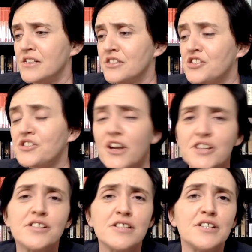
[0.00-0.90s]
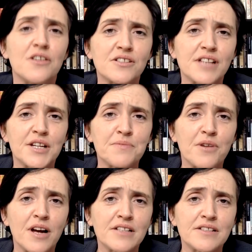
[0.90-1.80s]
certainly not any
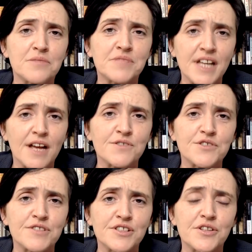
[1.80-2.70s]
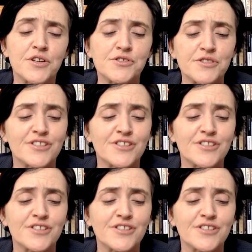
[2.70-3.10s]
pride in themselves or in this country.